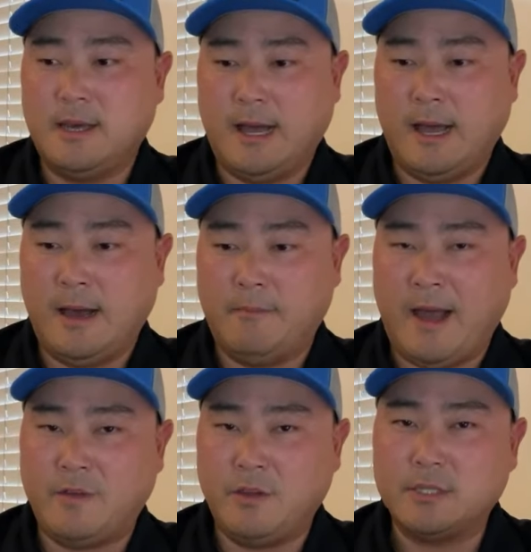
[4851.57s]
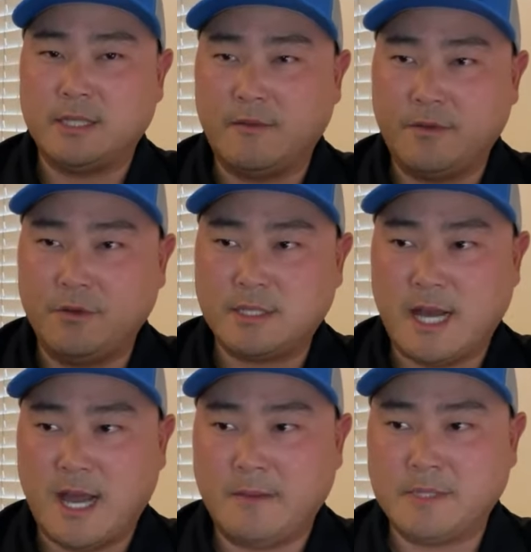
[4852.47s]
I've used it a few
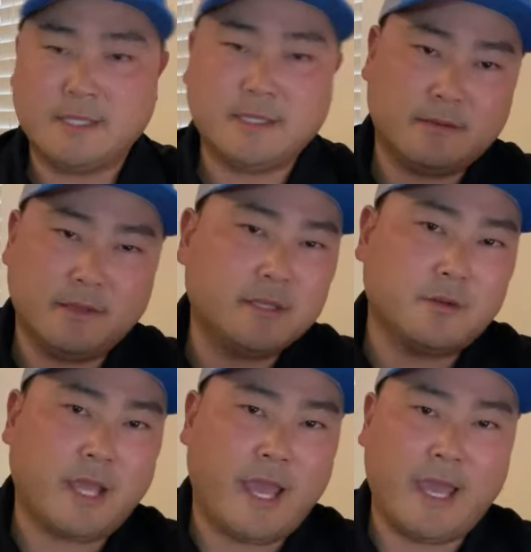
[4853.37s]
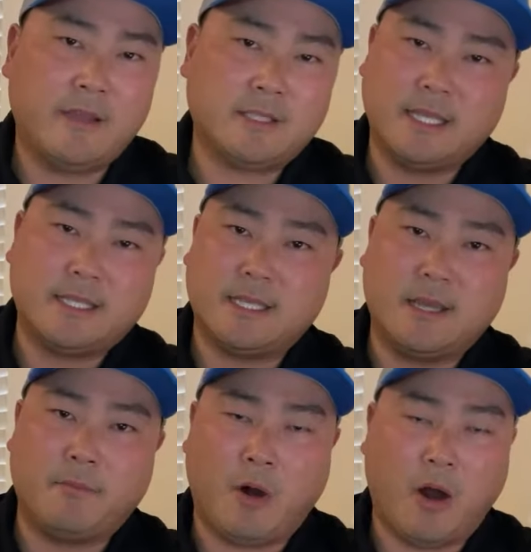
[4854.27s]
times. It's okay. It's
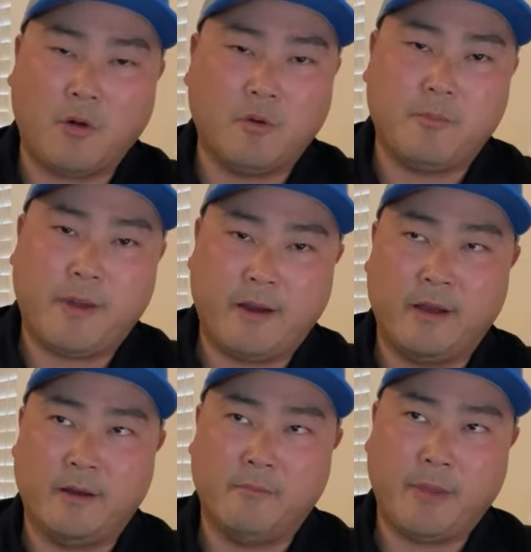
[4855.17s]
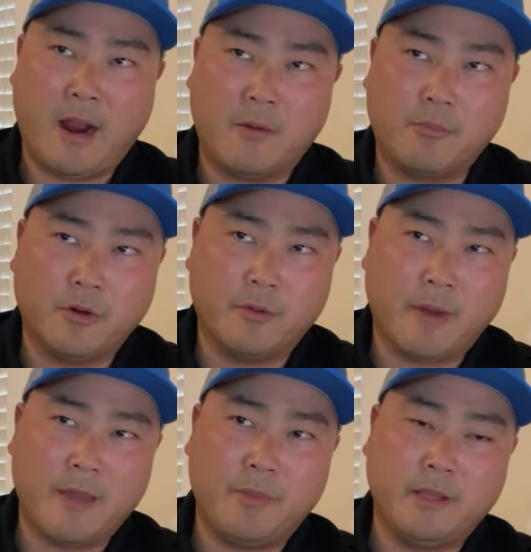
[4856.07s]
on par with Power Pro in
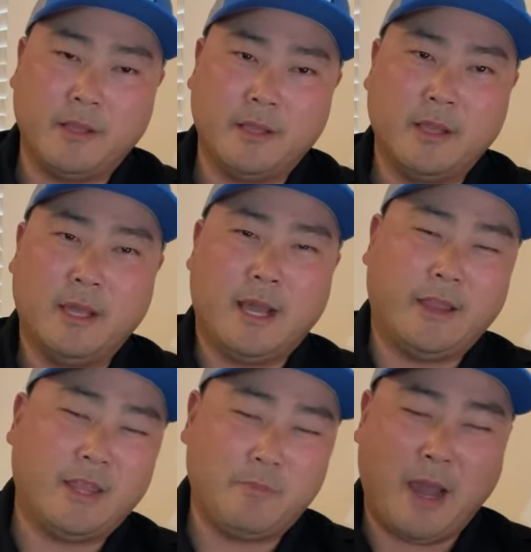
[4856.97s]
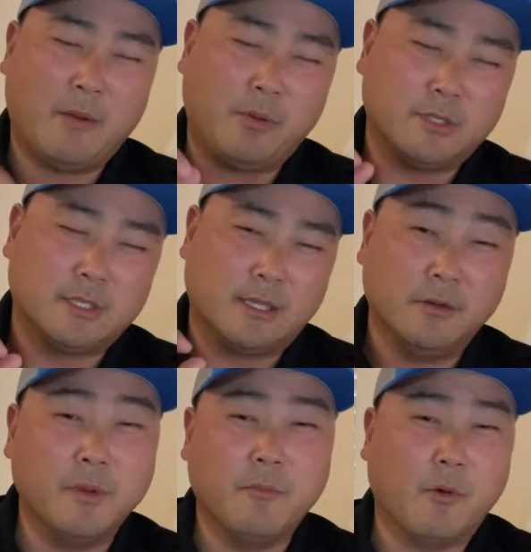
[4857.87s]
my opinion. I think Power Pro is just a
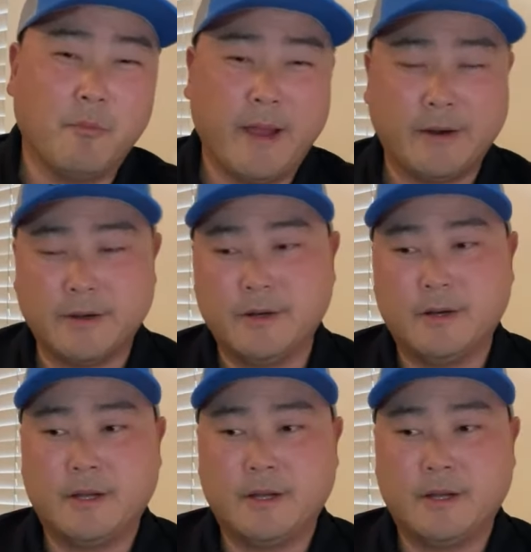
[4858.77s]
little bit more better